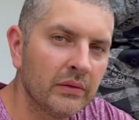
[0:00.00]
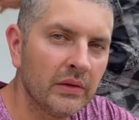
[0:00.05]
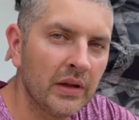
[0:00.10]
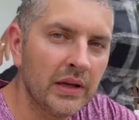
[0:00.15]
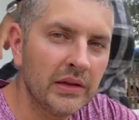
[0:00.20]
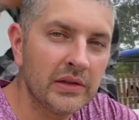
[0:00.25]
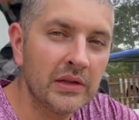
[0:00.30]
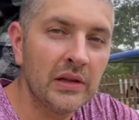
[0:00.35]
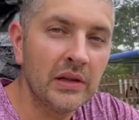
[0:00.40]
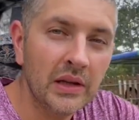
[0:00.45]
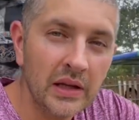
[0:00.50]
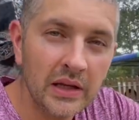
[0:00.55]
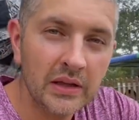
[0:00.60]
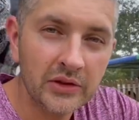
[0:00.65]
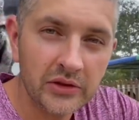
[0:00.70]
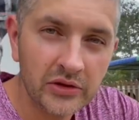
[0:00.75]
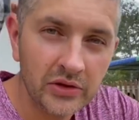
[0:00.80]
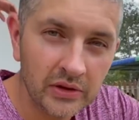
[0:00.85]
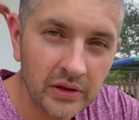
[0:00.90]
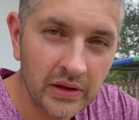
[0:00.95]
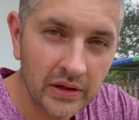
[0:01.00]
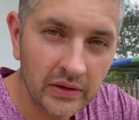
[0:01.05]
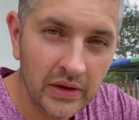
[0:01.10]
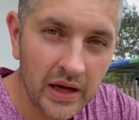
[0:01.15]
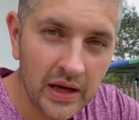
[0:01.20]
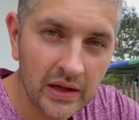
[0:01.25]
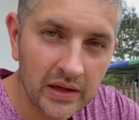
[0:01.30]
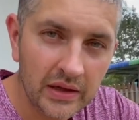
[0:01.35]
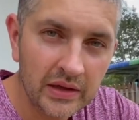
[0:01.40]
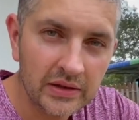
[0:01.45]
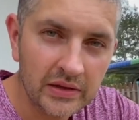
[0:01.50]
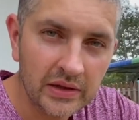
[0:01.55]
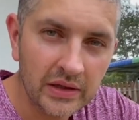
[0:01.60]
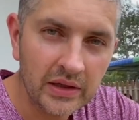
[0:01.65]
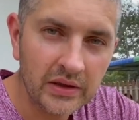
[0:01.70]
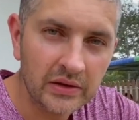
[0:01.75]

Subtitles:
It's literally that easy.